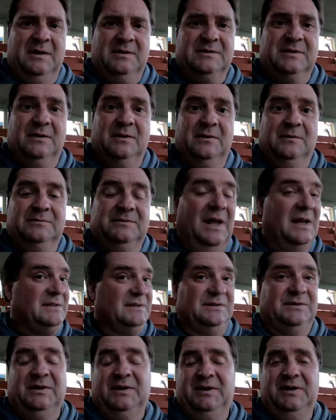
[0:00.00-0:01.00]
So
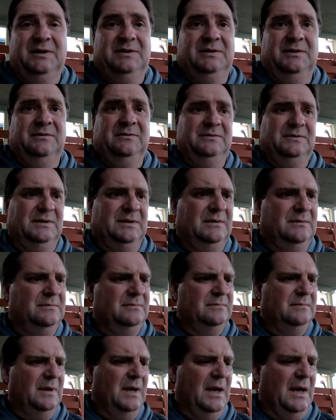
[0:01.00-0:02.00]
that's the good news.
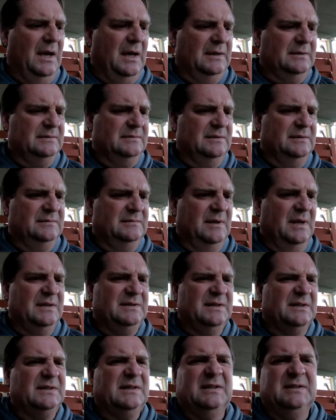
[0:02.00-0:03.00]

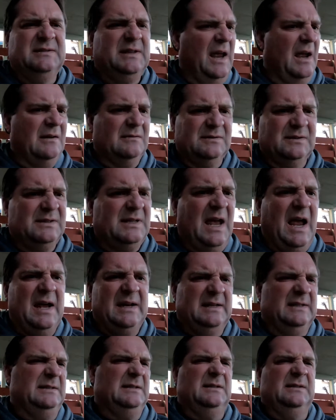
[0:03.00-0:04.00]
Is this a
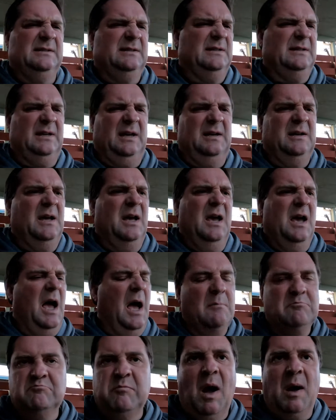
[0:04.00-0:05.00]
downside? Is this
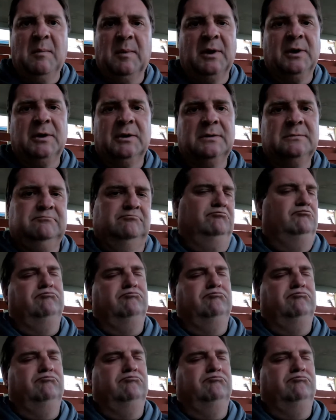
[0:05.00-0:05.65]
a bummer?